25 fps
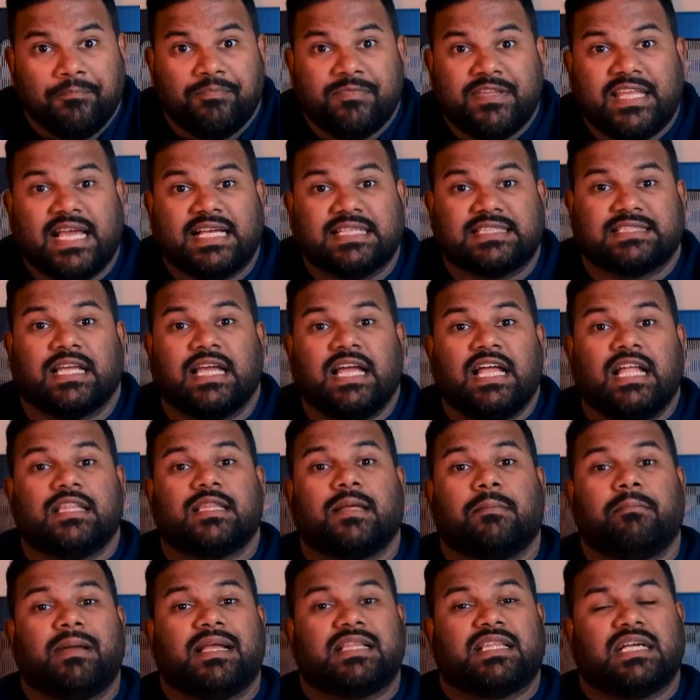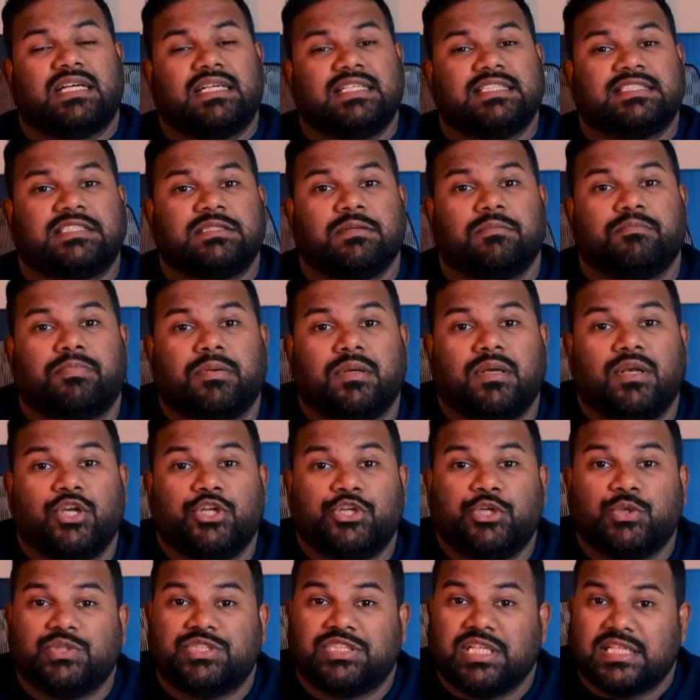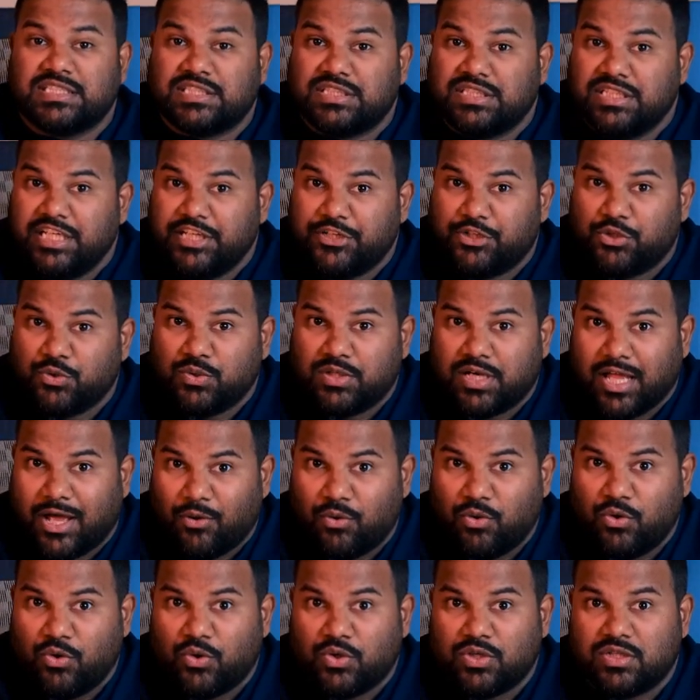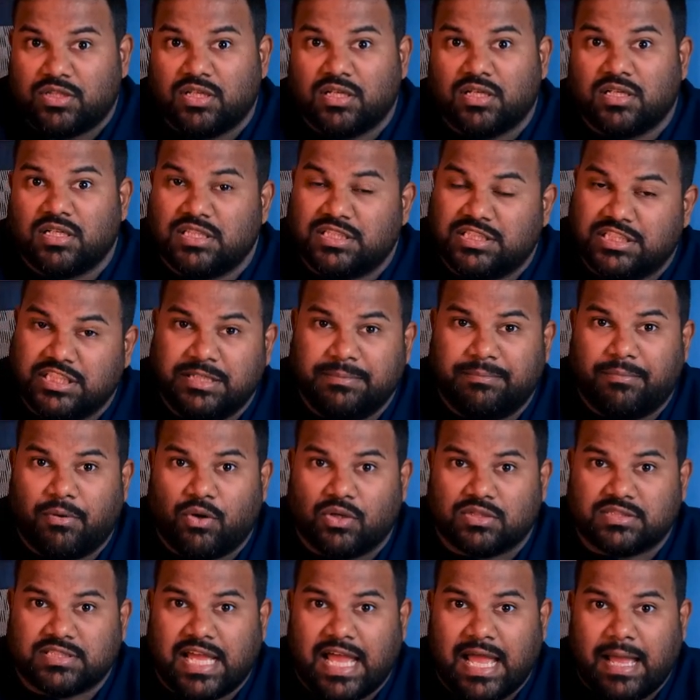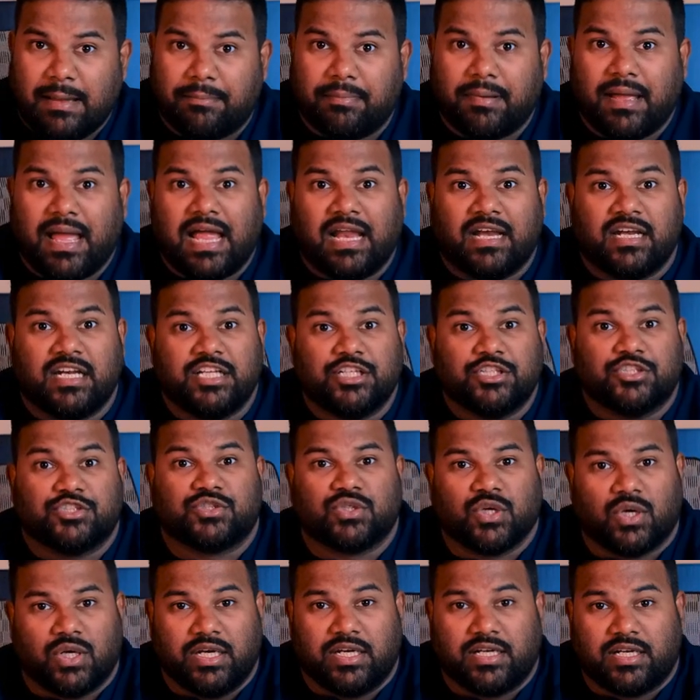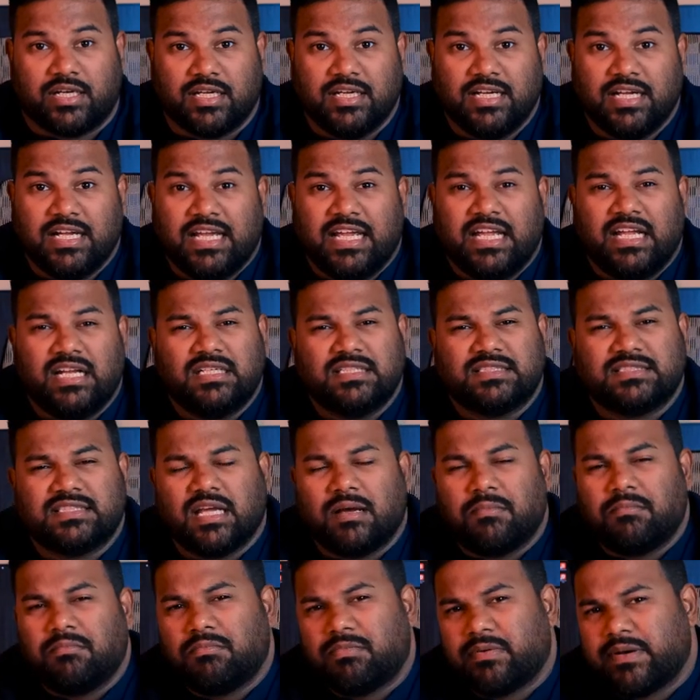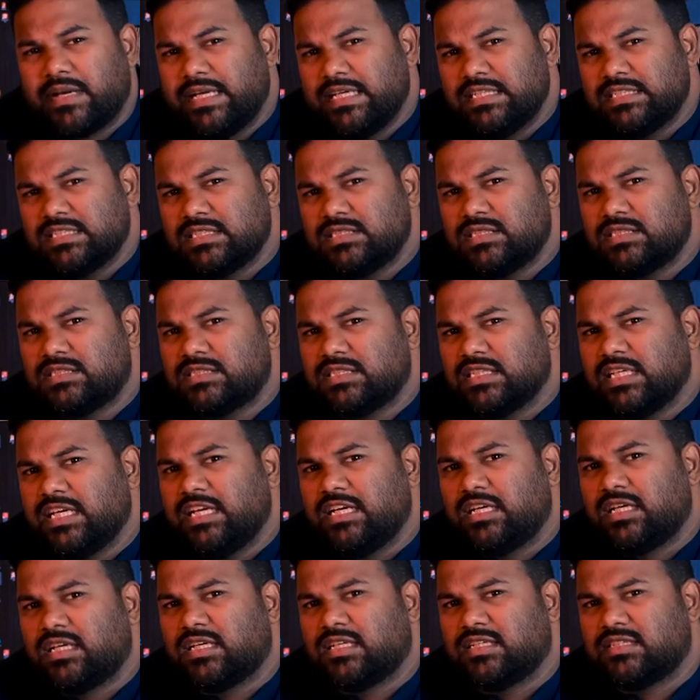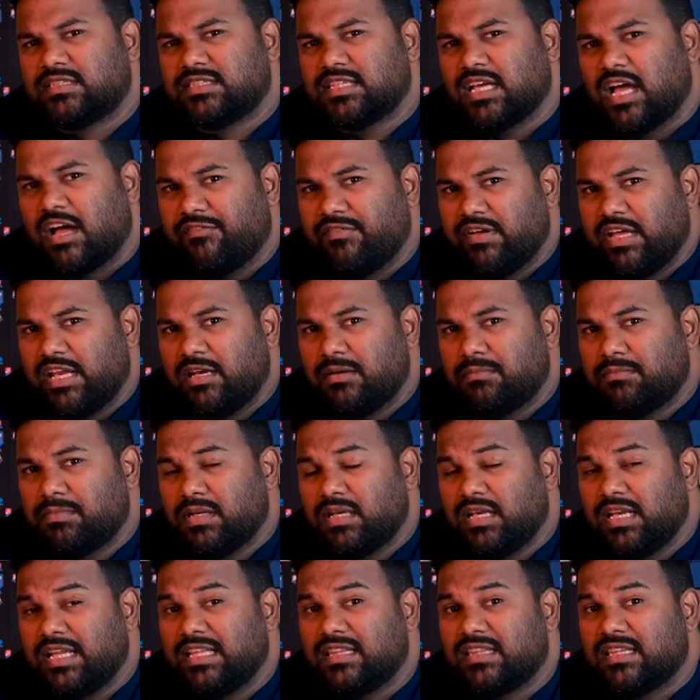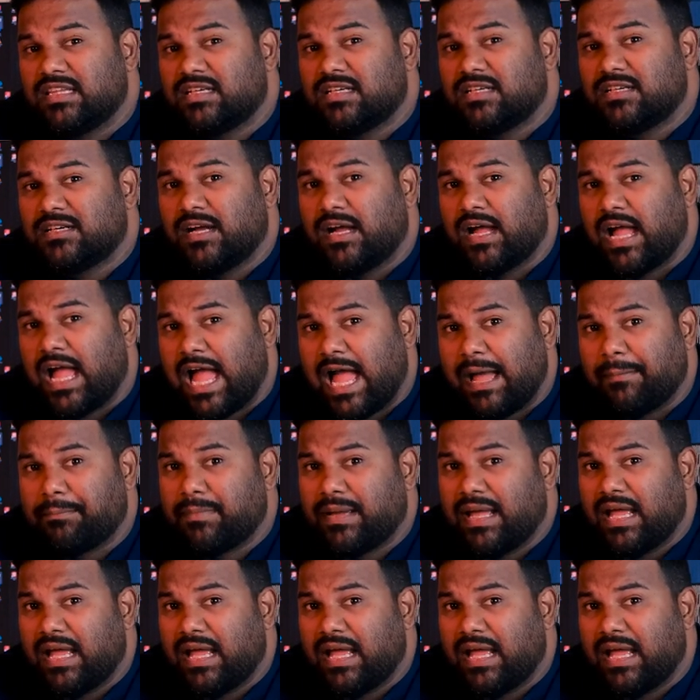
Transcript: Yes, the method is simple. You just need to download the Gbox app and install it. In some regions, it's available in the app